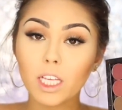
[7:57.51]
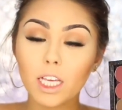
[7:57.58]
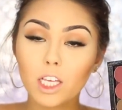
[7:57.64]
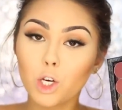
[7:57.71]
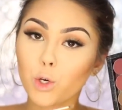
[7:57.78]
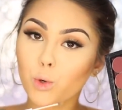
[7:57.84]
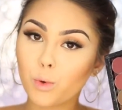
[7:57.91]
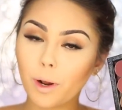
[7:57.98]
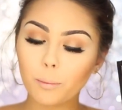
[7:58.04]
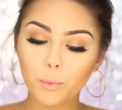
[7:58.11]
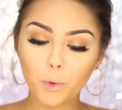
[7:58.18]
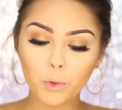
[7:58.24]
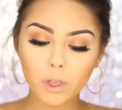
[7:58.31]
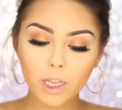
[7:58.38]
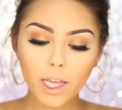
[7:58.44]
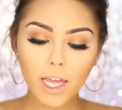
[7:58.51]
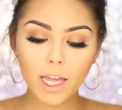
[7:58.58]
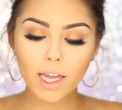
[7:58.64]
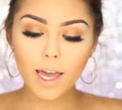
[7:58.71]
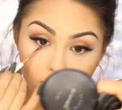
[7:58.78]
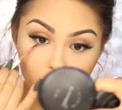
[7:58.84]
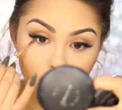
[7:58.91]
Geek Creme
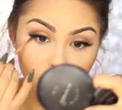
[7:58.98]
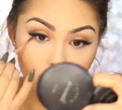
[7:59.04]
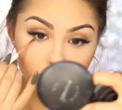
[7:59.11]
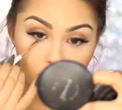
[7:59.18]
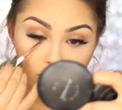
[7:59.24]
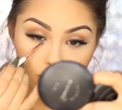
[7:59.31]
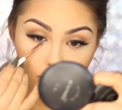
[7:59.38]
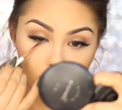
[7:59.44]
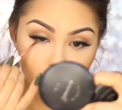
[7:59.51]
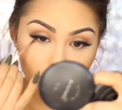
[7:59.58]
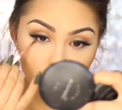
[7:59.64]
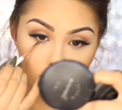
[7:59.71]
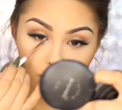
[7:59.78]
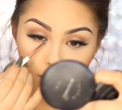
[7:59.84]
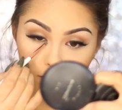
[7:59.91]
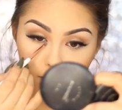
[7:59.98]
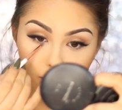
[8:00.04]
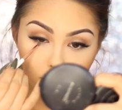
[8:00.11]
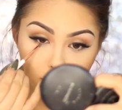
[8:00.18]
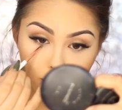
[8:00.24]
Brulee, and I'm just going to apply